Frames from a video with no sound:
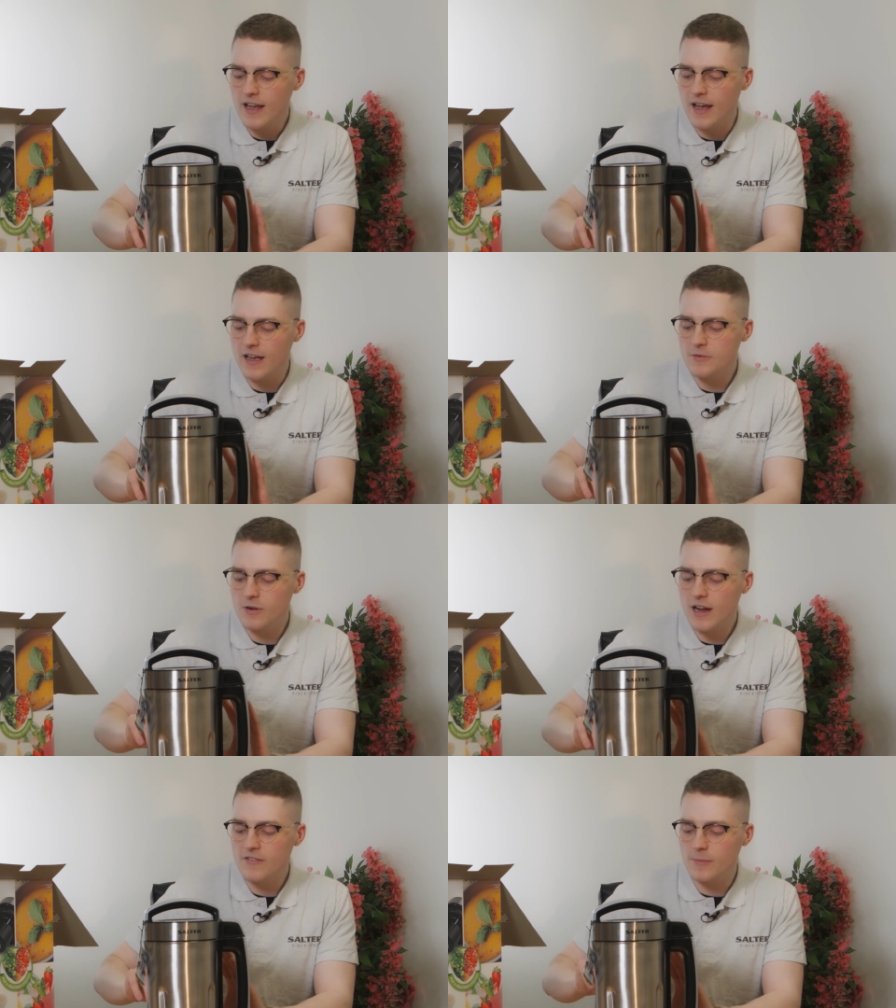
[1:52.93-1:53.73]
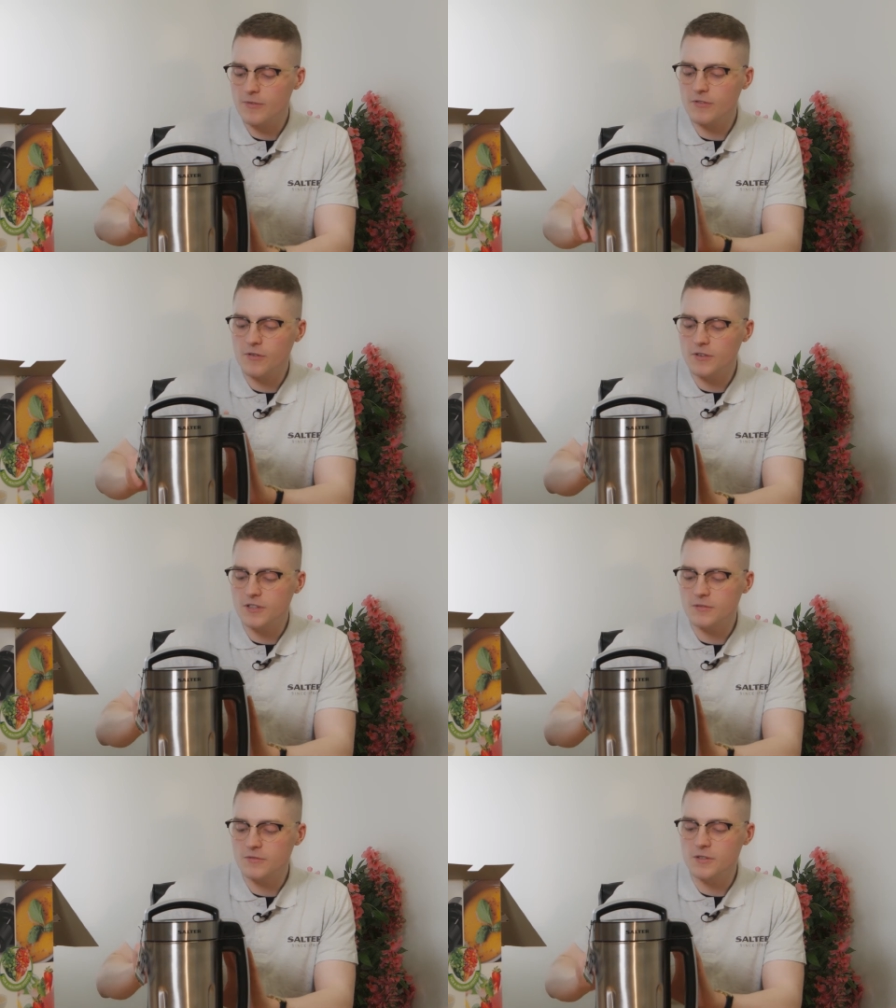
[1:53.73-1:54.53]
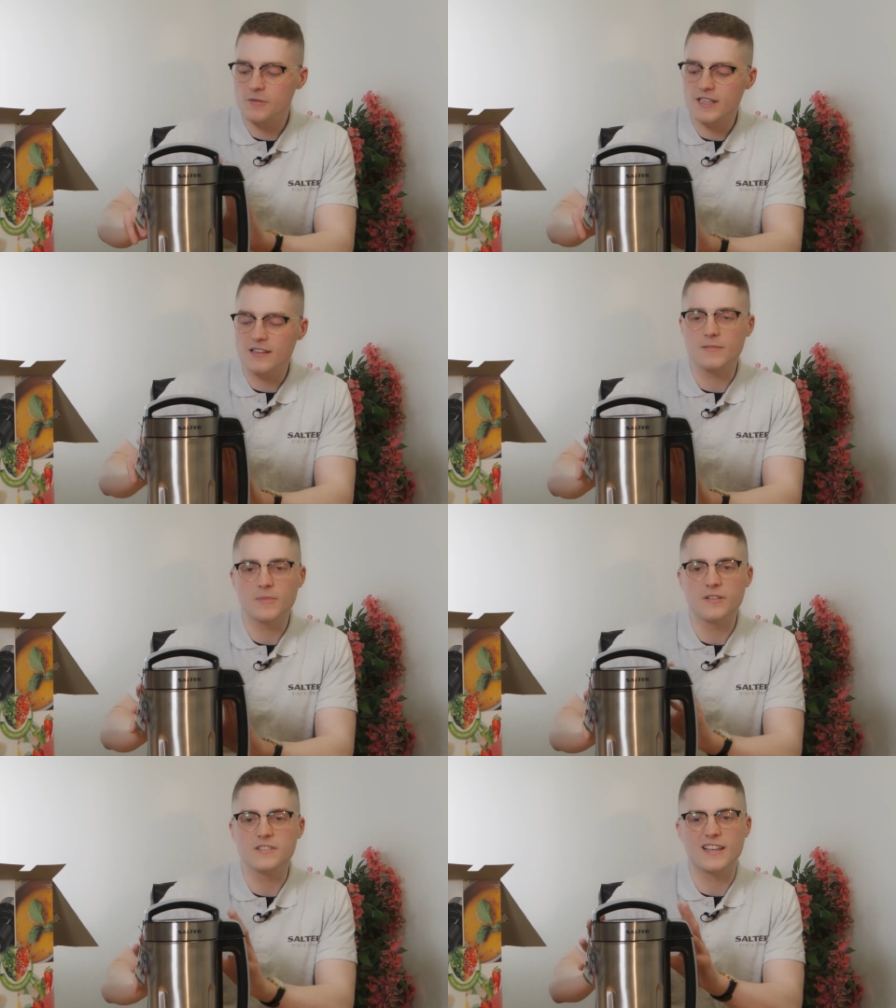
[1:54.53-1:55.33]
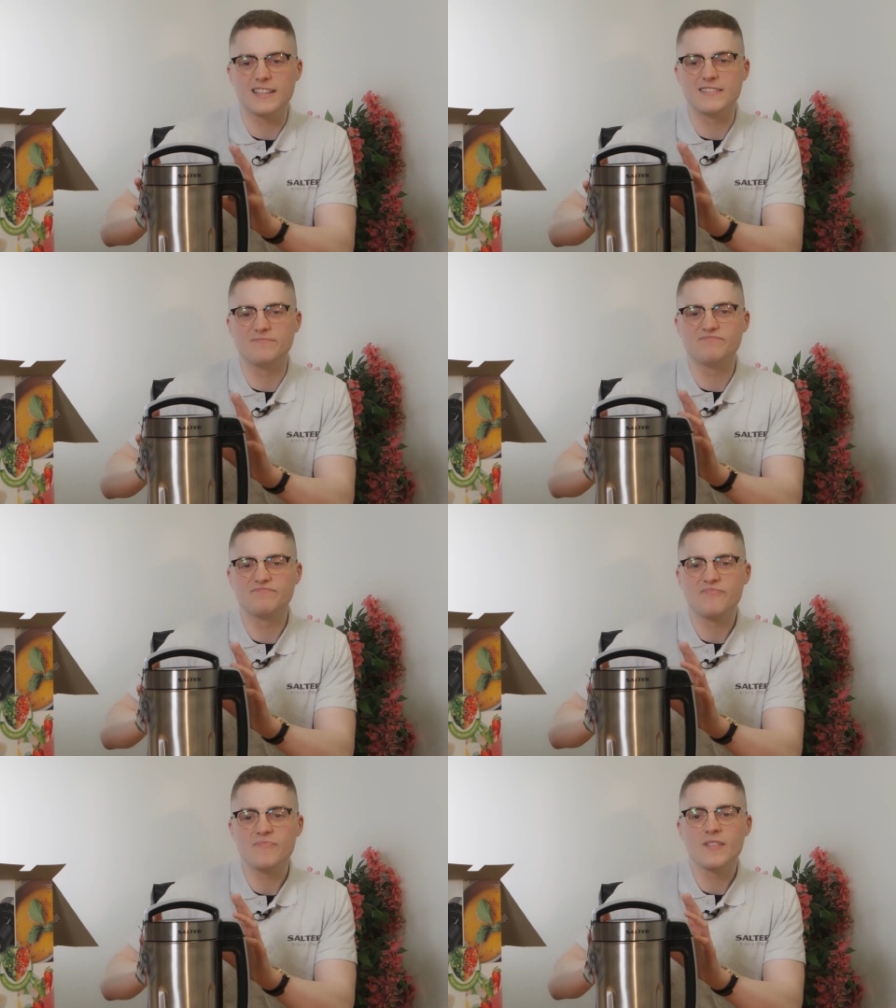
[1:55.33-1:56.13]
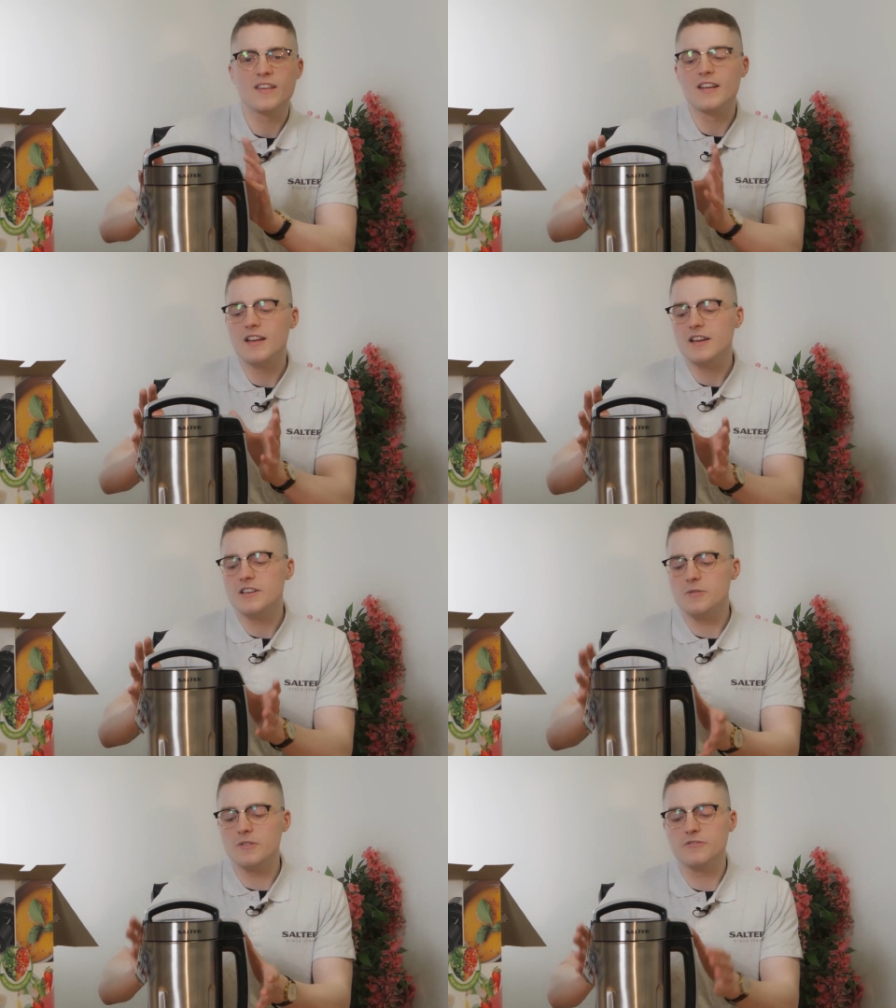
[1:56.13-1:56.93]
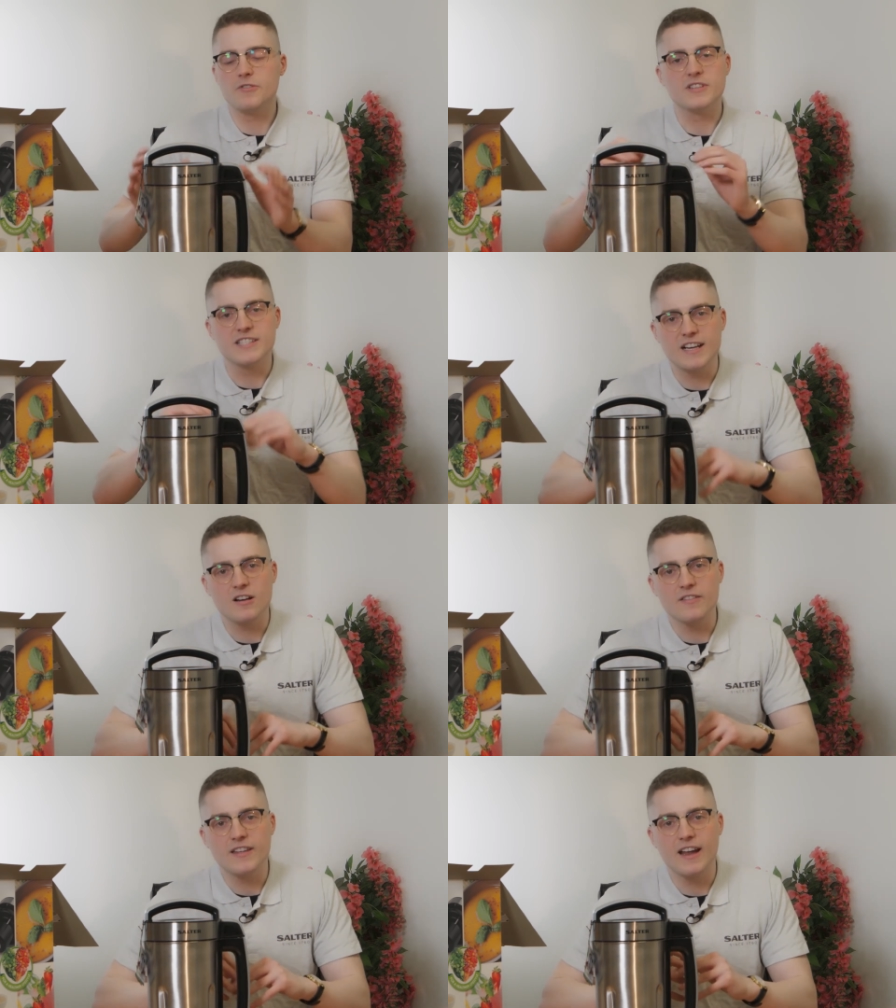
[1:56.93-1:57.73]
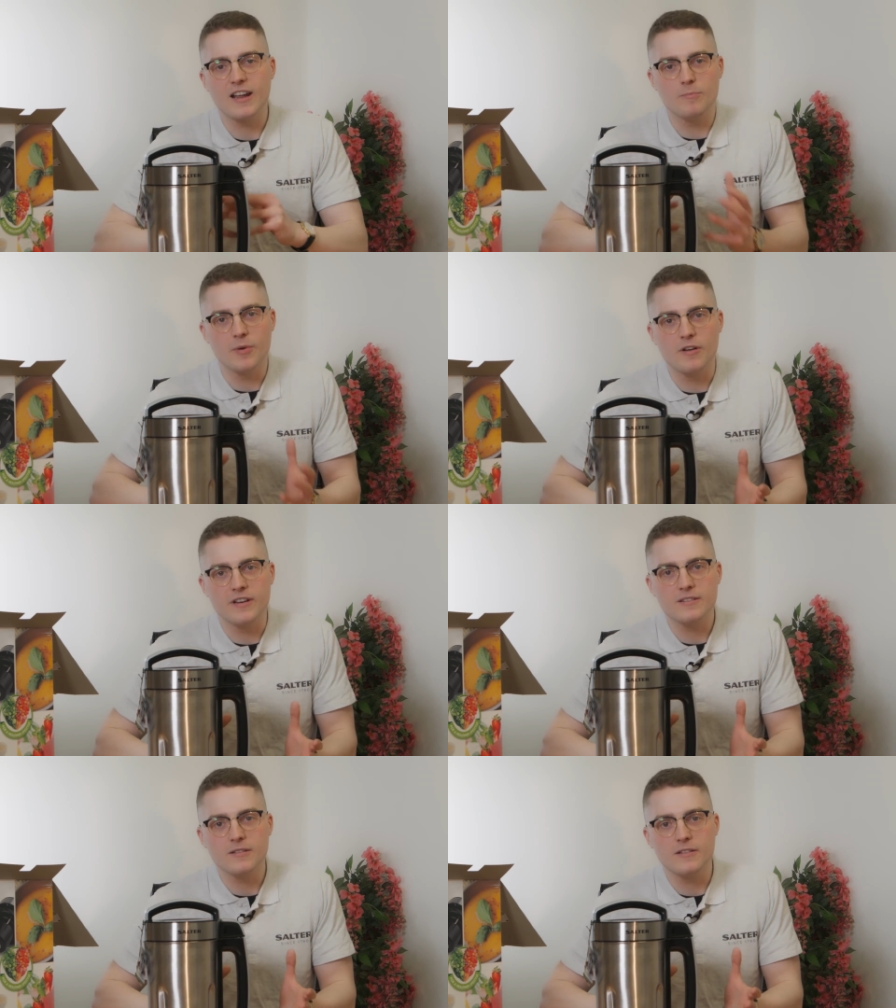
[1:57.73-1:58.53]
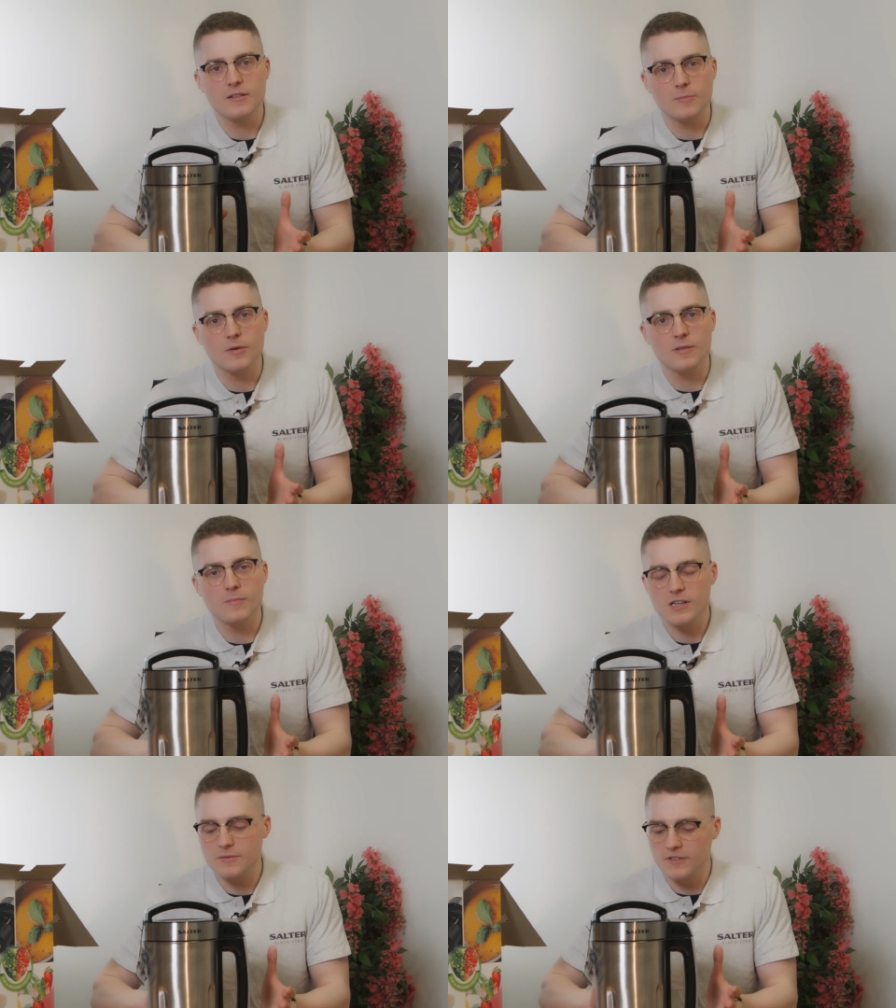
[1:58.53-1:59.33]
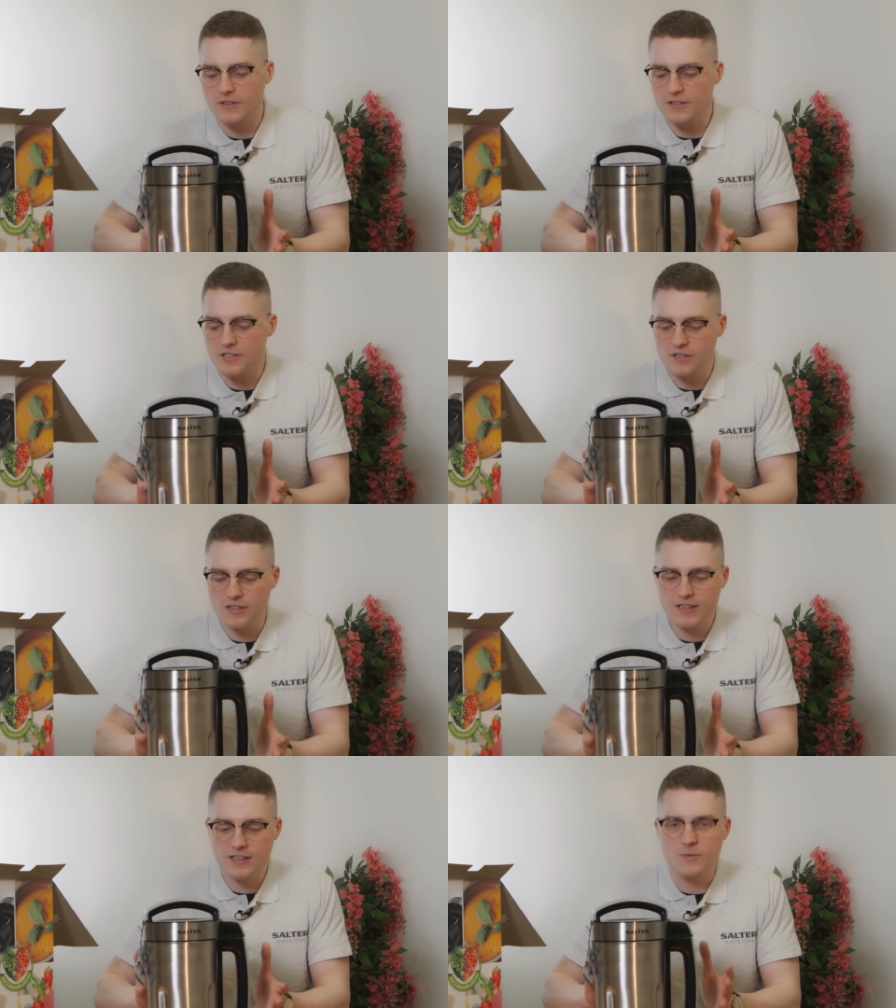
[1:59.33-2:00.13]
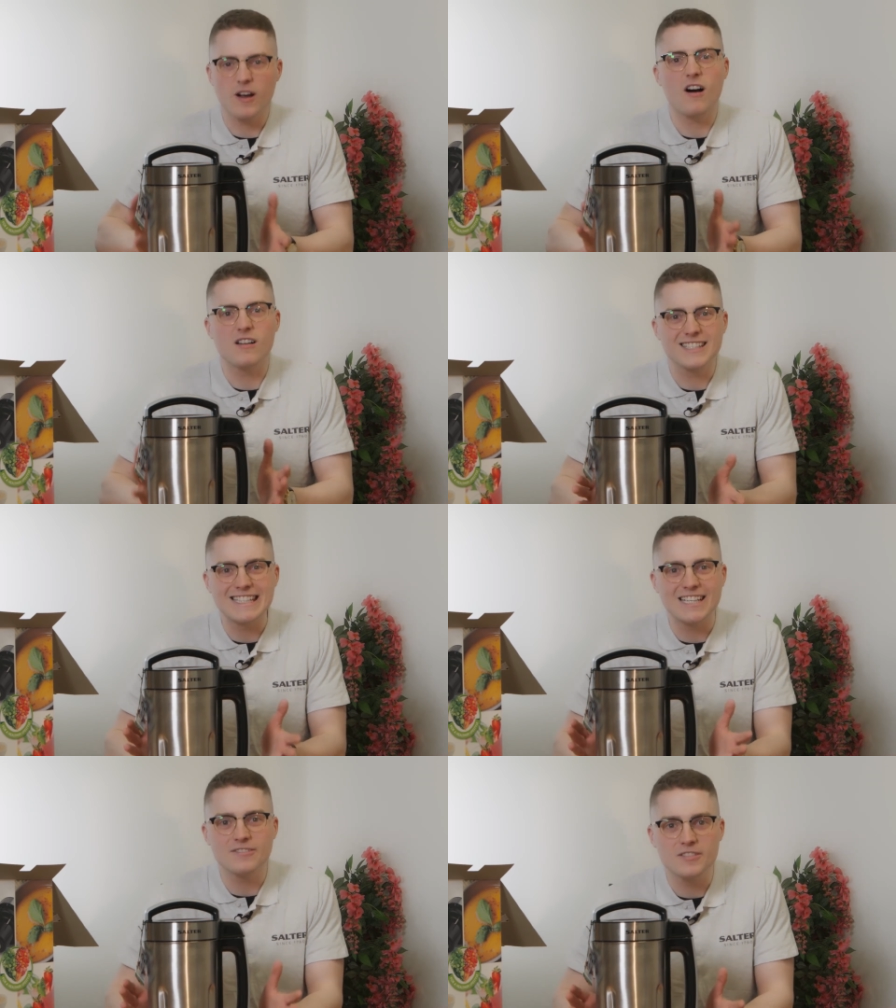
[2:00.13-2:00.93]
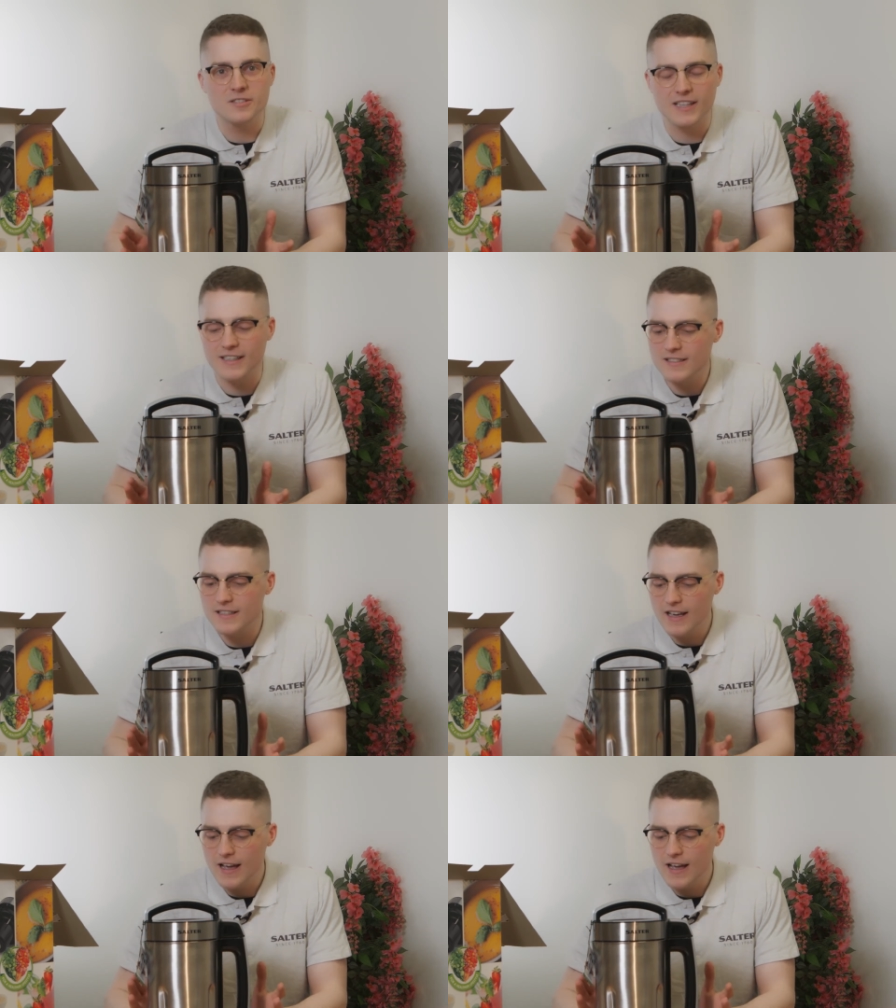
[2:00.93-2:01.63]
You want to have that before you use anything because you don't want food to stick on there and it can burn it. You can burn the bottom of the jug. It's quite hard to clean if you do that.